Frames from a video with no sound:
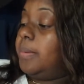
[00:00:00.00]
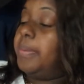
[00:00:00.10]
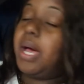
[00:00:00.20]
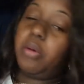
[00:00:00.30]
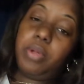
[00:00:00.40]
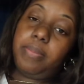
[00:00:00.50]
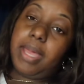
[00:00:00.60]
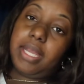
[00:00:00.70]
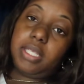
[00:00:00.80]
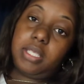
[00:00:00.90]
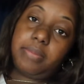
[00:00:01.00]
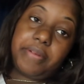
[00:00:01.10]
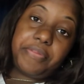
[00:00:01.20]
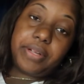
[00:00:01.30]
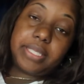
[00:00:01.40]
But we made it to
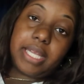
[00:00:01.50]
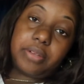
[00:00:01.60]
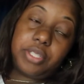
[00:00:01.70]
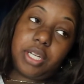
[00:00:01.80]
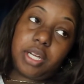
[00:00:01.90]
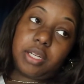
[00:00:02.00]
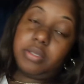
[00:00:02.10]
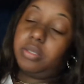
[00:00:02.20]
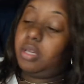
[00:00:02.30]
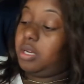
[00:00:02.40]
my friend's house, y'all.